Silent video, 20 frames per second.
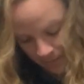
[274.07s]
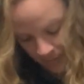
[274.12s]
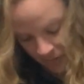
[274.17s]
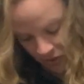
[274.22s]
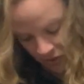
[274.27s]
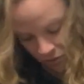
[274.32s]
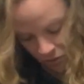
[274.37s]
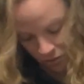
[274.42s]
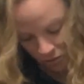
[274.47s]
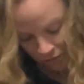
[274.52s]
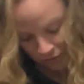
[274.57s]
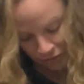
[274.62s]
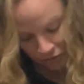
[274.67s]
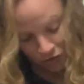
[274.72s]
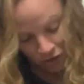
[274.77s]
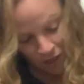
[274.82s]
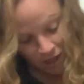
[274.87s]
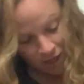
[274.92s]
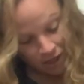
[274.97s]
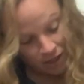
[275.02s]
So you're
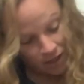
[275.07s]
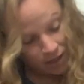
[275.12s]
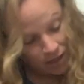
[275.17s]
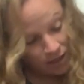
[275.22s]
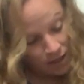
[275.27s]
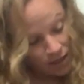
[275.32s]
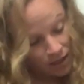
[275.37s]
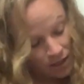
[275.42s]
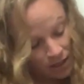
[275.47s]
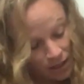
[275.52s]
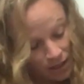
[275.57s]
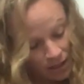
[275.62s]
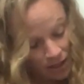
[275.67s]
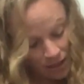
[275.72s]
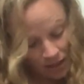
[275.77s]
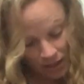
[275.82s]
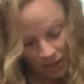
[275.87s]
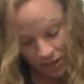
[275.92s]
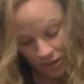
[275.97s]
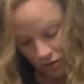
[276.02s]
freeing it
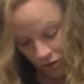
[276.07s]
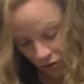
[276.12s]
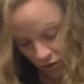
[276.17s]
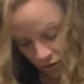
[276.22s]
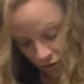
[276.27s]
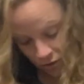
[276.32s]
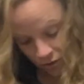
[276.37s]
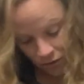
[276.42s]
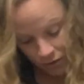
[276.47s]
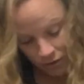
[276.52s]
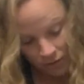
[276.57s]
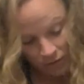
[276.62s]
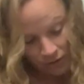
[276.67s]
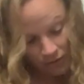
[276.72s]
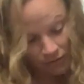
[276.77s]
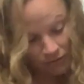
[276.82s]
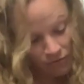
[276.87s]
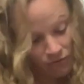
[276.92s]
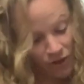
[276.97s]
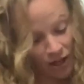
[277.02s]
in
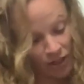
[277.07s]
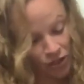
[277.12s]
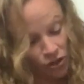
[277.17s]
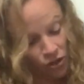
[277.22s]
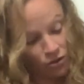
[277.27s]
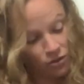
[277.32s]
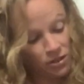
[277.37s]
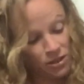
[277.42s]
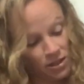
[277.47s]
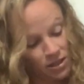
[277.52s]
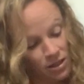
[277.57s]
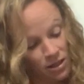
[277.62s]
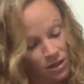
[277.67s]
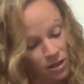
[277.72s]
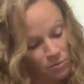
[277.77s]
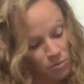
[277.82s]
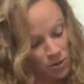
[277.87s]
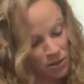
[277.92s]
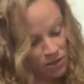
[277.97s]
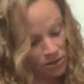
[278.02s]
all vectors that
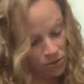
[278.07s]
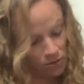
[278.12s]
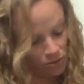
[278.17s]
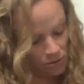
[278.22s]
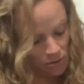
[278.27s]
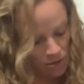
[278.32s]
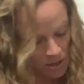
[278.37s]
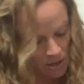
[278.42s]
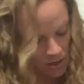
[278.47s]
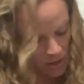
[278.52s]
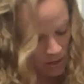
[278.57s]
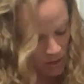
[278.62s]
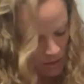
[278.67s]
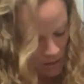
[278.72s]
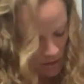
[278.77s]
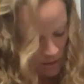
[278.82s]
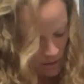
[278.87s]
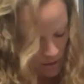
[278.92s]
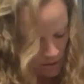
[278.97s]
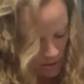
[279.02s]
the muscle
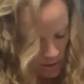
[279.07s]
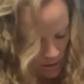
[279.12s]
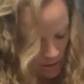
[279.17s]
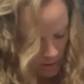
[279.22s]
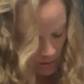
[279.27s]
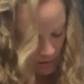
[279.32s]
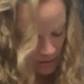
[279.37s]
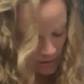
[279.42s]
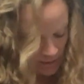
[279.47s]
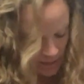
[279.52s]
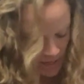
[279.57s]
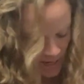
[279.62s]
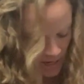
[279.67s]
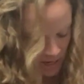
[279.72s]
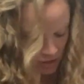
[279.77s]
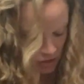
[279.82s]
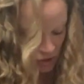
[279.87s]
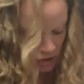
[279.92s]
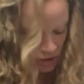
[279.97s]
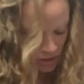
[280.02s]
is
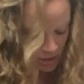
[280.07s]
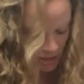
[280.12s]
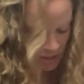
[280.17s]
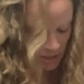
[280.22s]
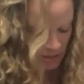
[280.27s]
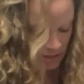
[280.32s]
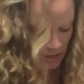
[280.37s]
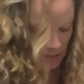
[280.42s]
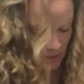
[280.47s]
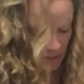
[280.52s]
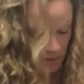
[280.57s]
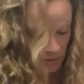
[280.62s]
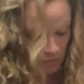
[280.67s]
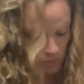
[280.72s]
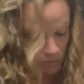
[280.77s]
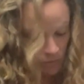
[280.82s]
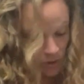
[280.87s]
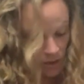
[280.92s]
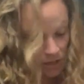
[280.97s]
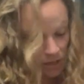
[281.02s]
attached and
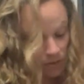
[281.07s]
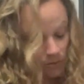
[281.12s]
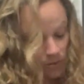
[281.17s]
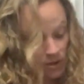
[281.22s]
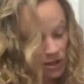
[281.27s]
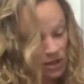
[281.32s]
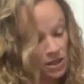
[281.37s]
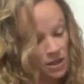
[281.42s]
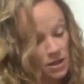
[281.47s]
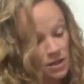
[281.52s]
working with